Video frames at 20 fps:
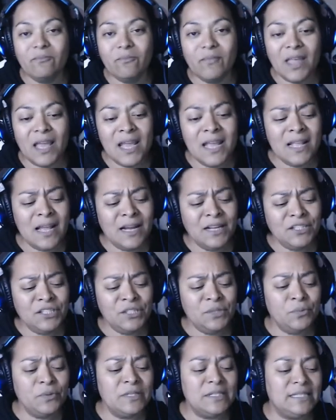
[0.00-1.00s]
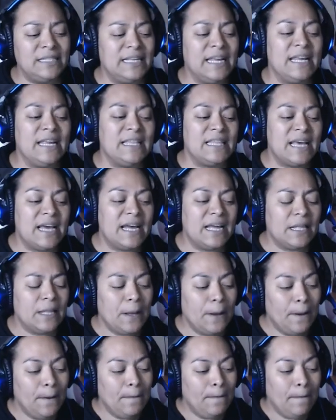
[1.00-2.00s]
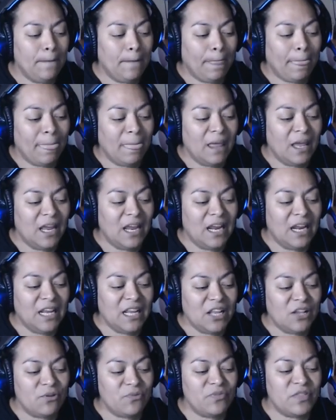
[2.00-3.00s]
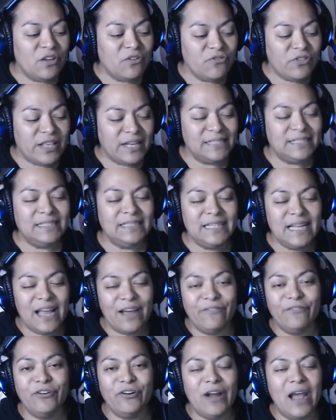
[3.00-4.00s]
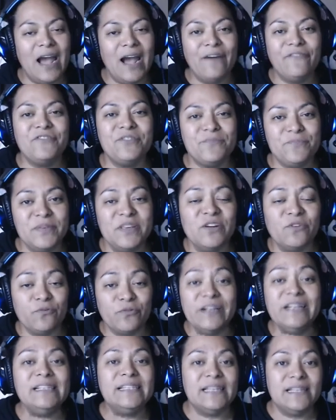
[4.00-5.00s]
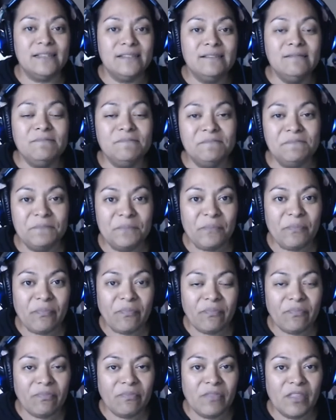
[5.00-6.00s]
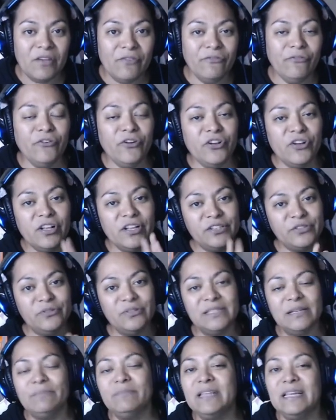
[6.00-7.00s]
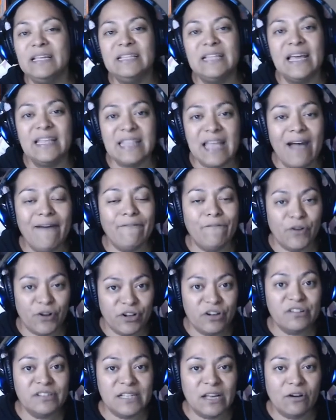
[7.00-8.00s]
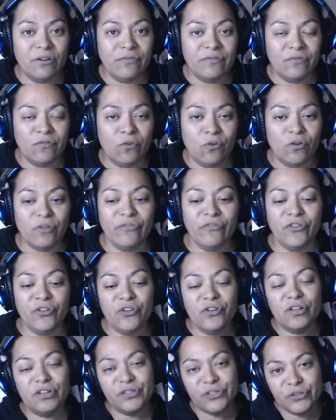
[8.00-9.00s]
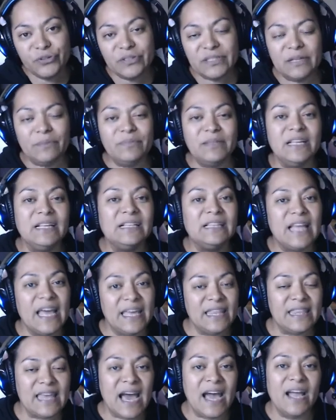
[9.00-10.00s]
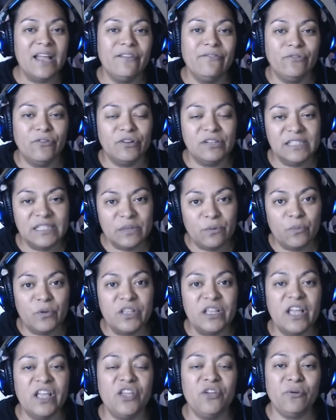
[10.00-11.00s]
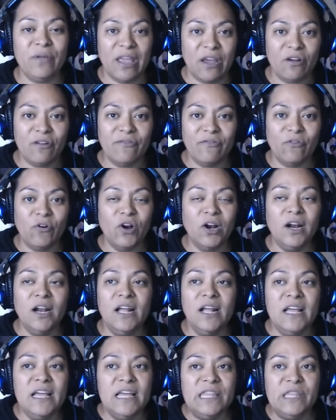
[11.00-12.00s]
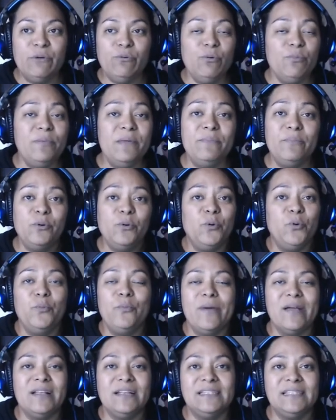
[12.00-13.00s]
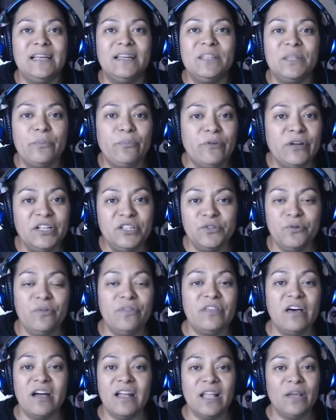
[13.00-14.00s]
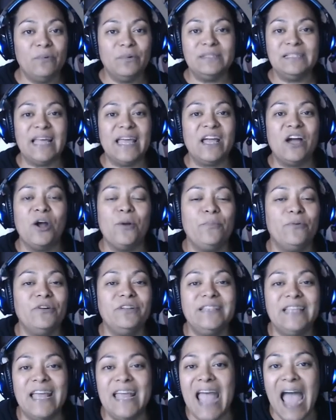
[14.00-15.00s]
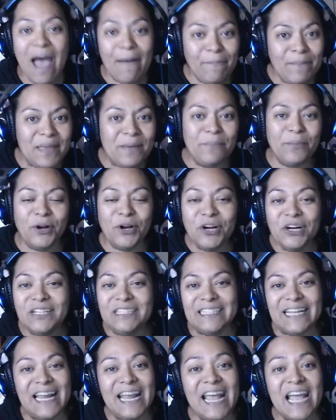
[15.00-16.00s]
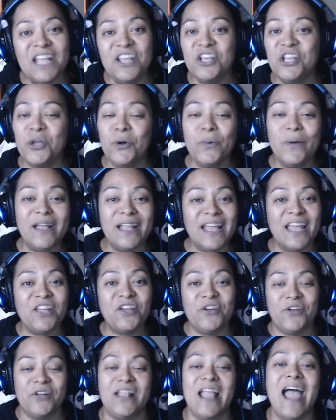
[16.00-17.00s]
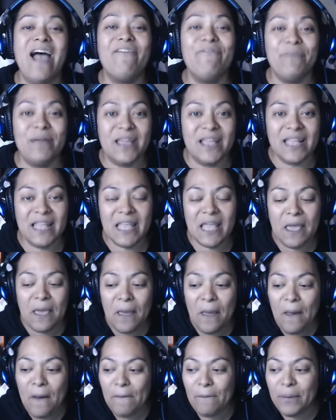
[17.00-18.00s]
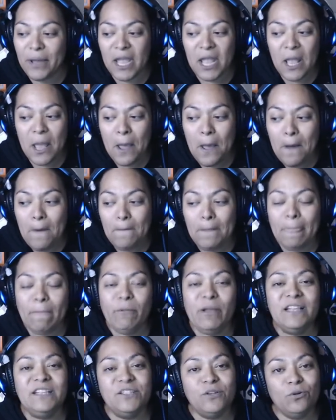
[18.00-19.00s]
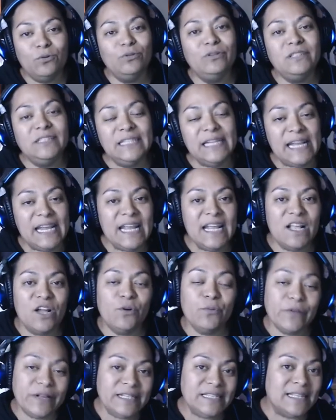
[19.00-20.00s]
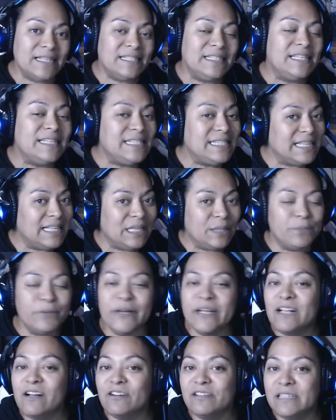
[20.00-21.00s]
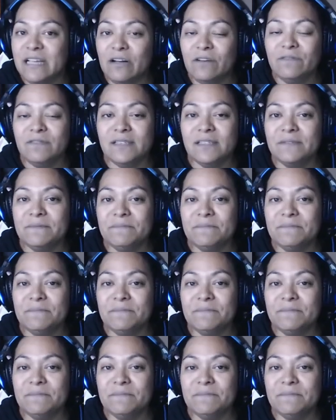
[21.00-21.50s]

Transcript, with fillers: And I just want to say that, you know, there doesn't ever have to be a reason for you to do something like that for yourself, or for you to do something like that for someone that you cared for. There were people who met us on the bridge who thought it was like our birthday. Happy birthday. And you know what? It could have been, but we don't need a reason to celebrate ourselves,